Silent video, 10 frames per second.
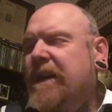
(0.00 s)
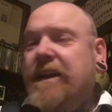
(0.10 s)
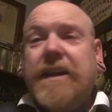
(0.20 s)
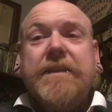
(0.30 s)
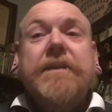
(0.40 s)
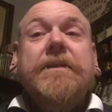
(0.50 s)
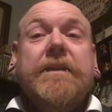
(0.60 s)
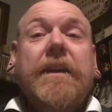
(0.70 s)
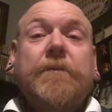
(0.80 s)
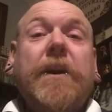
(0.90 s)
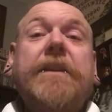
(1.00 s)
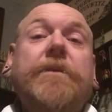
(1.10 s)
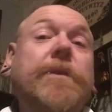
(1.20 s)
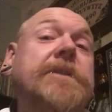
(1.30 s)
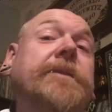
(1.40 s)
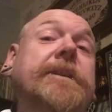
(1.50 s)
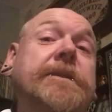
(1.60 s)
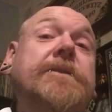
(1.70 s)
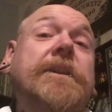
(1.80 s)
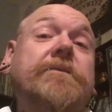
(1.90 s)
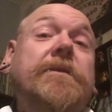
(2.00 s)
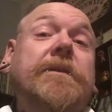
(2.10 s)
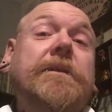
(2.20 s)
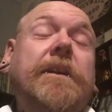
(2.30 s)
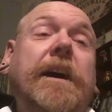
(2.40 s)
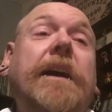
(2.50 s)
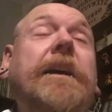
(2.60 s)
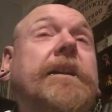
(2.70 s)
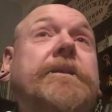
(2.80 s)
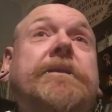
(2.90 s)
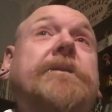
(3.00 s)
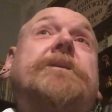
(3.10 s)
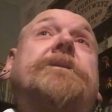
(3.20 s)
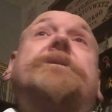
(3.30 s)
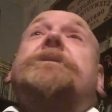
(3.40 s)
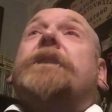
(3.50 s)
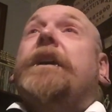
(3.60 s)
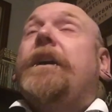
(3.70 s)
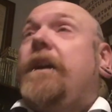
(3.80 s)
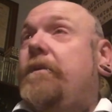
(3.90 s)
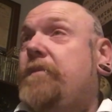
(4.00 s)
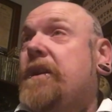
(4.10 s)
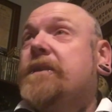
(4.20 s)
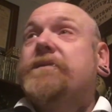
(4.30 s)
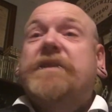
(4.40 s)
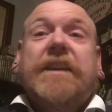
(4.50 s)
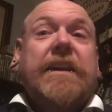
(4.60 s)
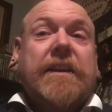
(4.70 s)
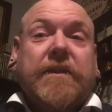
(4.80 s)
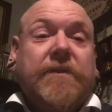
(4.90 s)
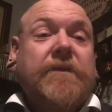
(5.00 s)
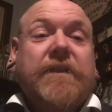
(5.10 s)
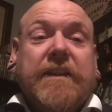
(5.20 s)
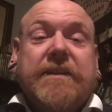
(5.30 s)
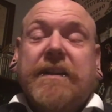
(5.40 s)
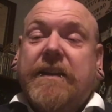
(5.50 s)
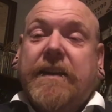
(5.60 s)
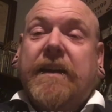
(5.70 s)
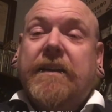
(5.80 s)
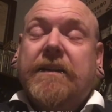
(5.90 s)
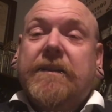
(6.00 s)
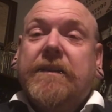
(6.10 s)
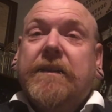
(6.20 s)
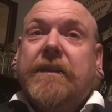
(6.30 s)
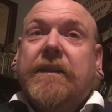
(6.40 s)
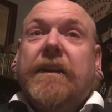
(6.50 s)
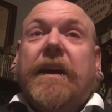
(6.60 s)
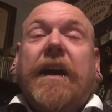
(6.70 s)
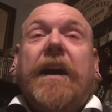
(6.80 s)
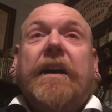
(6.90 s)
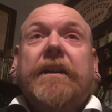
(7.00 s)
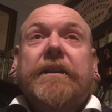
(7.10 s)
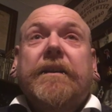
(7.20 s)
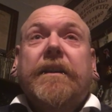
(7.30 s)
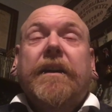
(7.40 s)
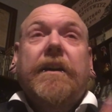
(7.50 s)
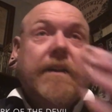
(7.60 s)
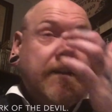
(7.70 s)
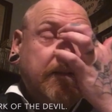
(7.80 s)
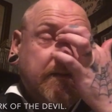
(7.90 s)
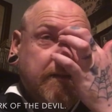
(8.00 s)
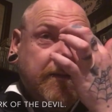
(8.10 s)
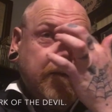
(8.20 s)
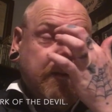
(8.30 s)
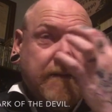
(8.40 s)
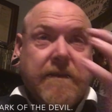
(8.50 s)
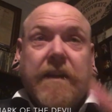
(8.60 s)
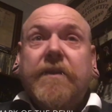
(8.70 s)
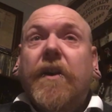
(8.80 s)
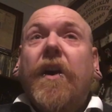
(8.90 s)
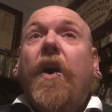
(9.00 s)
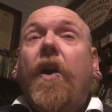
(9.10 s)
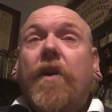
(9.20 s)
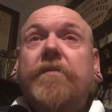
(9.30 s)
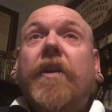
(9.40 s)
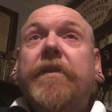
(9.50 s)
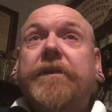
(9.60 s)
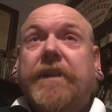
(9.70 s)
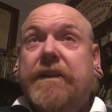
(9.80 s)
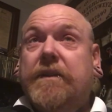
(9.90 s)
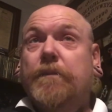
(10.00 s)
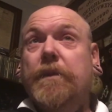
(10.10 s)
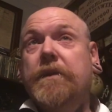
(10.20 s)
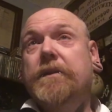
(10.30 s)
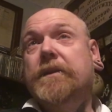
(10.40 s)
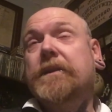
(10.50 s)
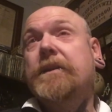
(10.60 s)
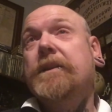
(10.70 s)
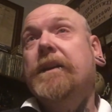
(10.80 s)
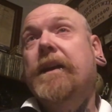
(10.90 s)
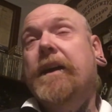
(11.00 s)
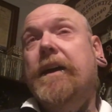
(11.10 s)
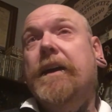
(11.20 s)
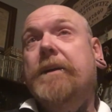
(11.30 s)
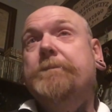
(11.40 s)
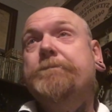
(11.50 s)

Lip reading: guess in the same way that Witchfinder General and Mark of Satan and things like that, and they're not horror film, but